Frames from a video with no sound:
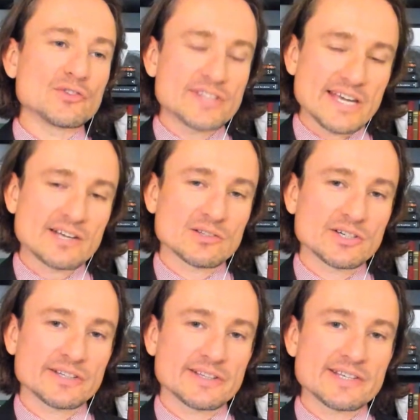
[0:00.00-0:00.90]
you take a look
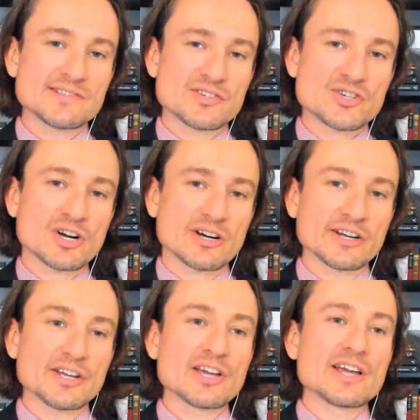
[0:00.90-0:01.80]
at this
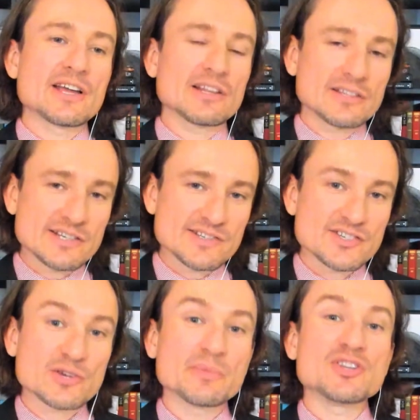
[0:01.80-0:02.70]
chart, ladies and
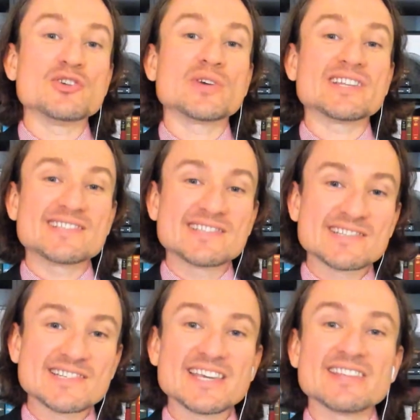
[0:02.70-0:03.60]
gentlemen, you can
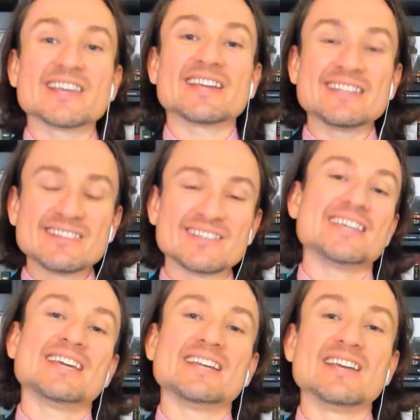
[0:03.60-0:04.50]
see that
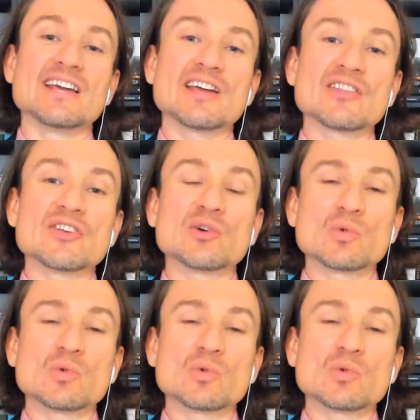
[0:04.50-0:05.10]
indeed there